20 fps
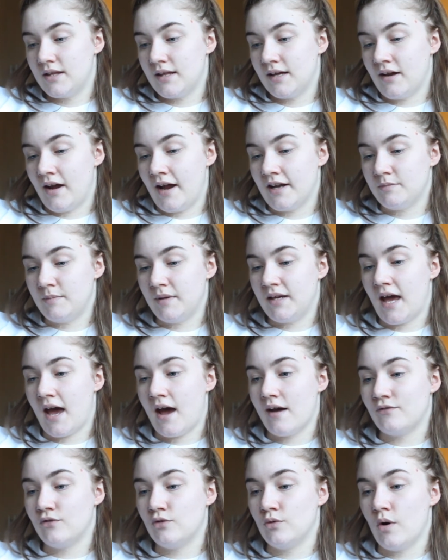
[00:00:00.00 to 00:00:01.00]
thing I had to be
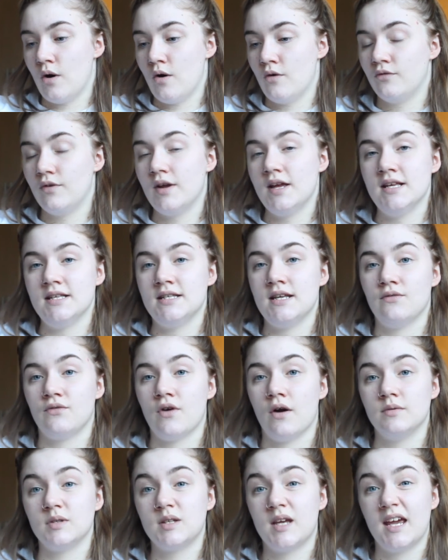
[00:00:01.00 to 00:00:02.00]
careful of is if
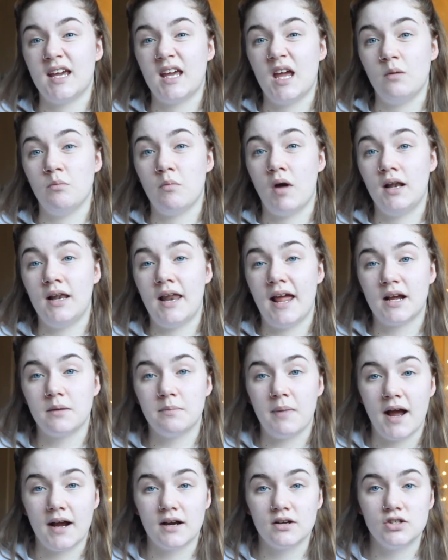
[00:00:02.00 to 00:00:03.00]
I was kicking my leg
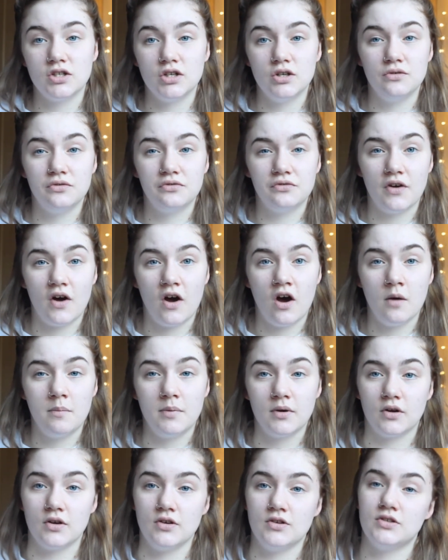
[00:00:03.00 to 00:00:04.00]
back too far,
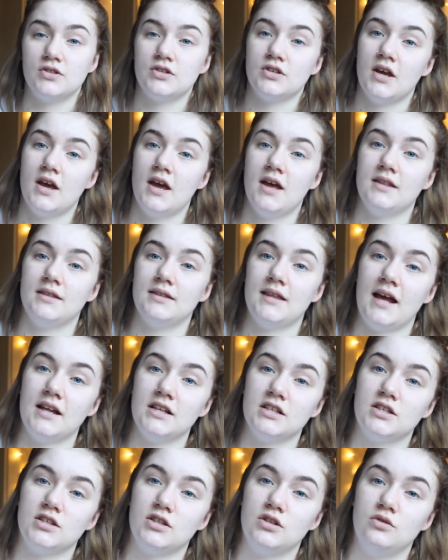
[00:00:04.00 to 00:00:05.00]
because
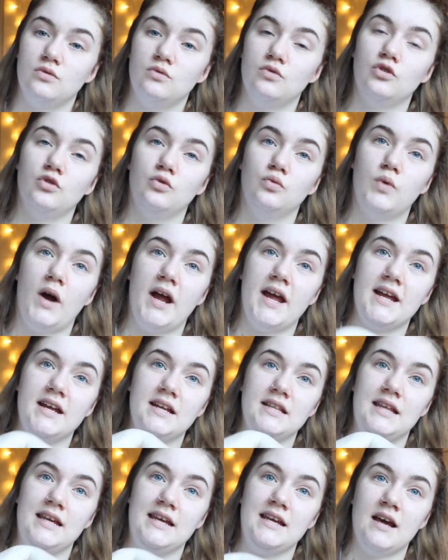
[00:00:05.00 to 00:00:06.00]
that's the
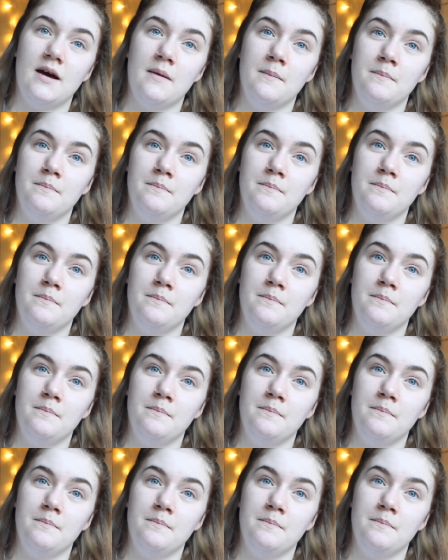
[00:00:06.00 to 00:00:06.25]
way the